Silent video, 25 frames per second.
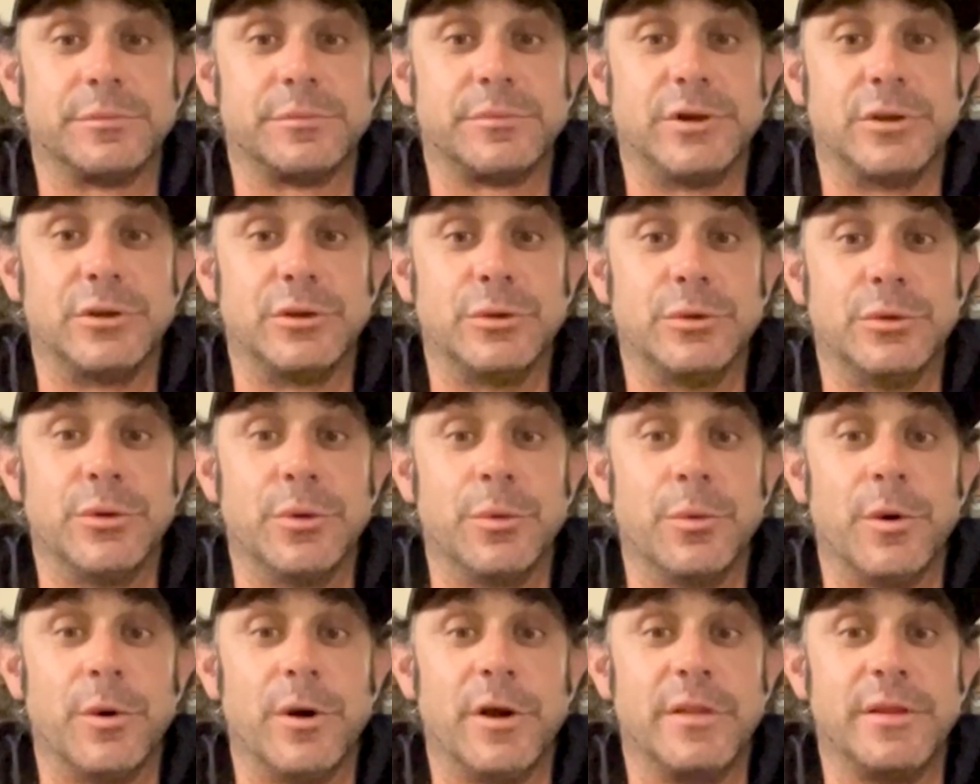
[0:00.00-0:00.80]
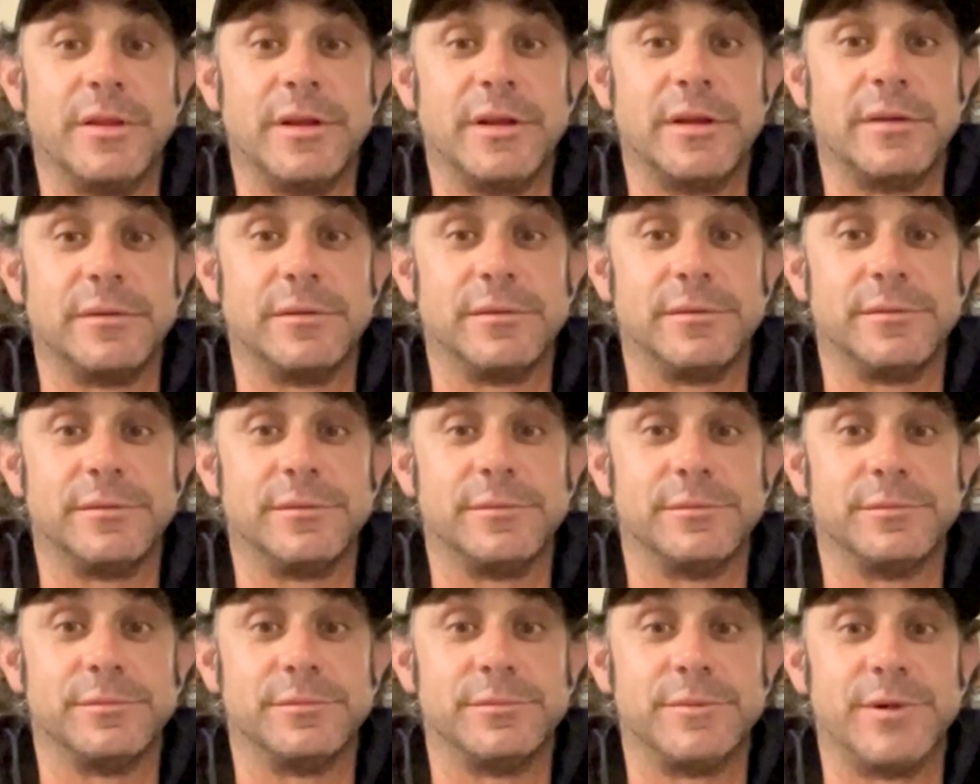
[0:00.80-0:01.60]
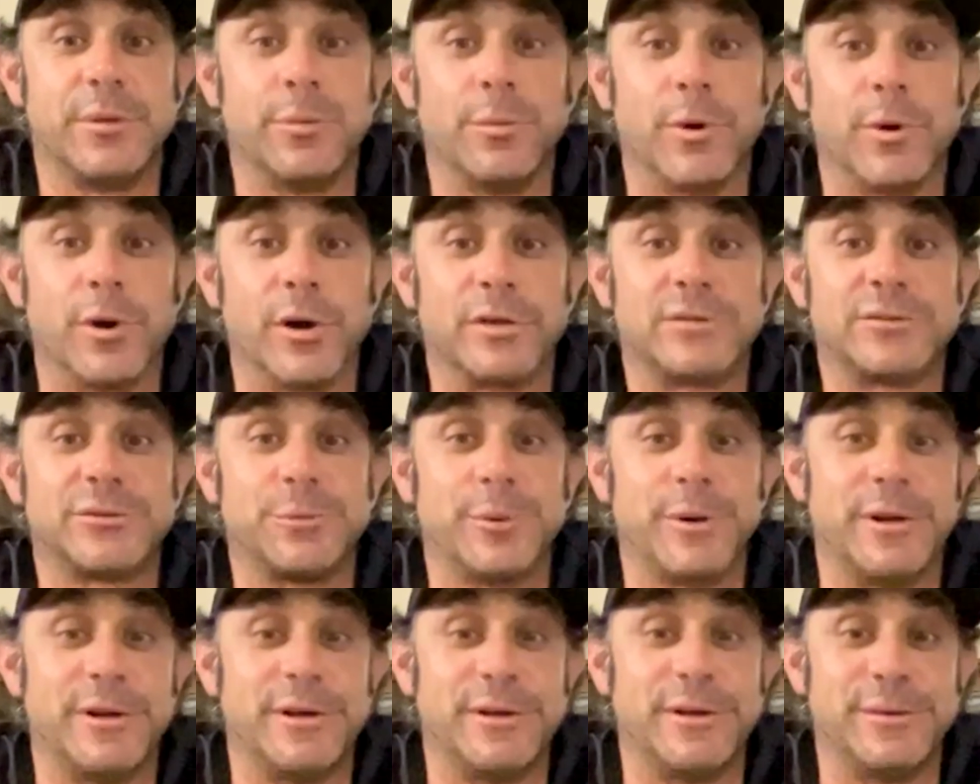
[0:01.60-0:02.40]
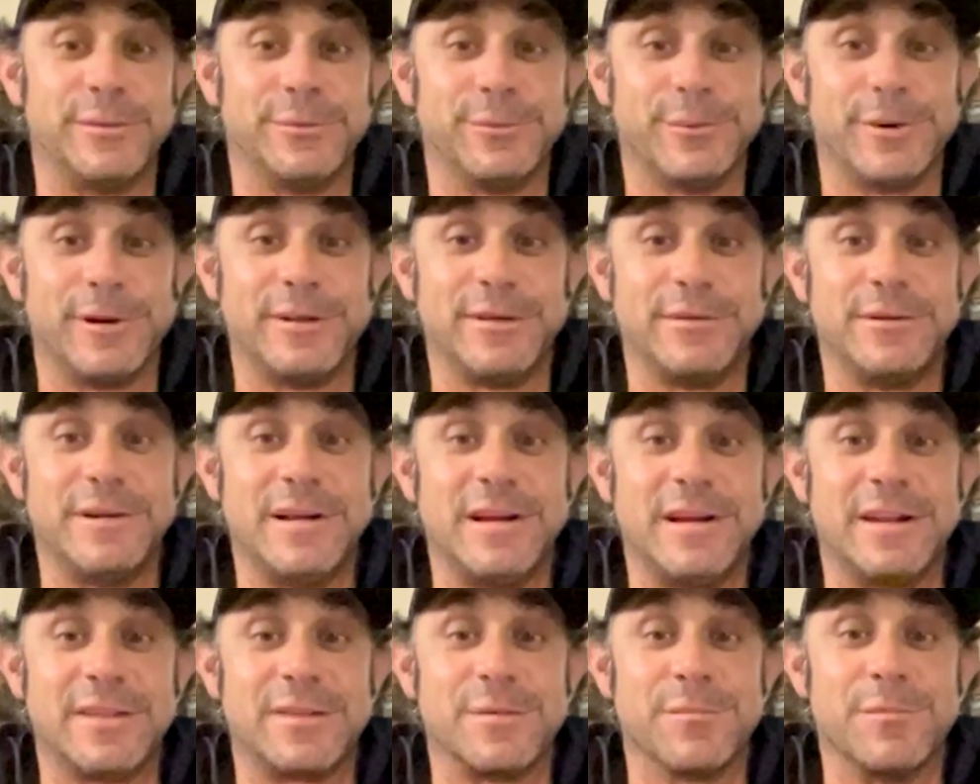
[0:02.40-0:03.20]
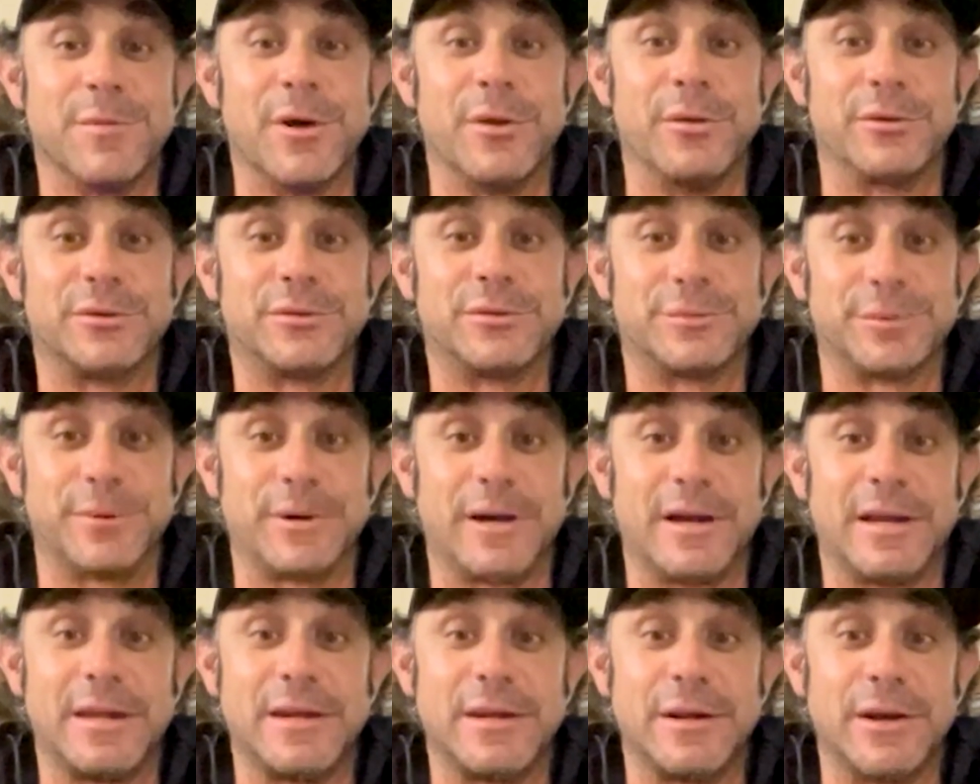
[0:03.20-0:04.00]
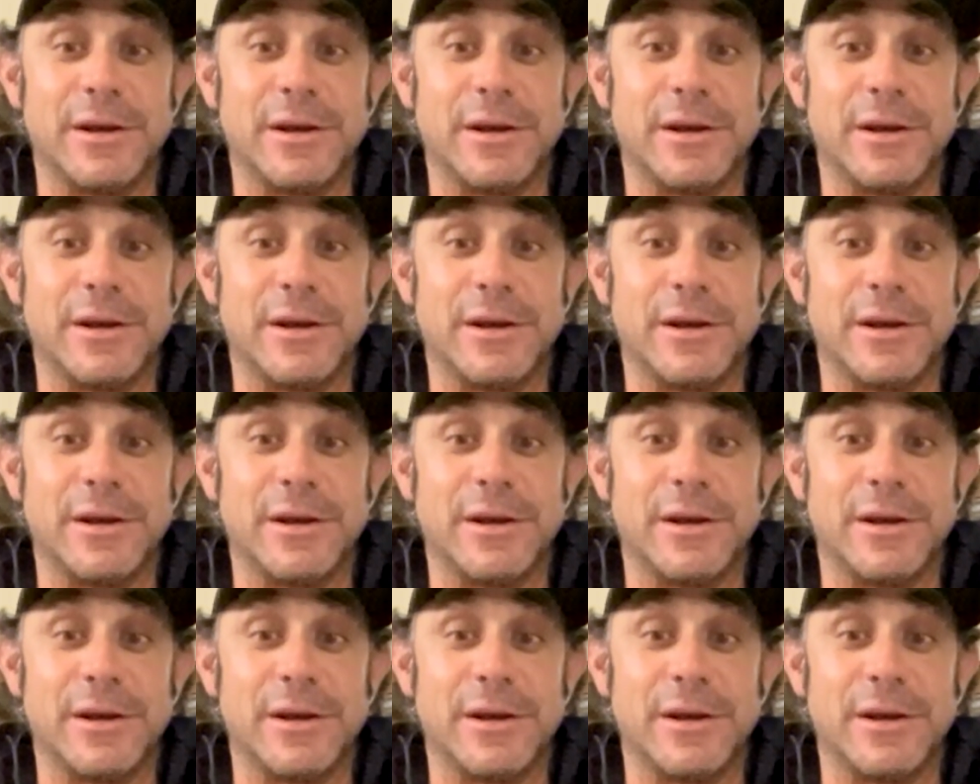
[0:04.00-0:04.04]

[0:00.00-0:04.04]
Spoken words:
to do the one that works when you need it the most, right?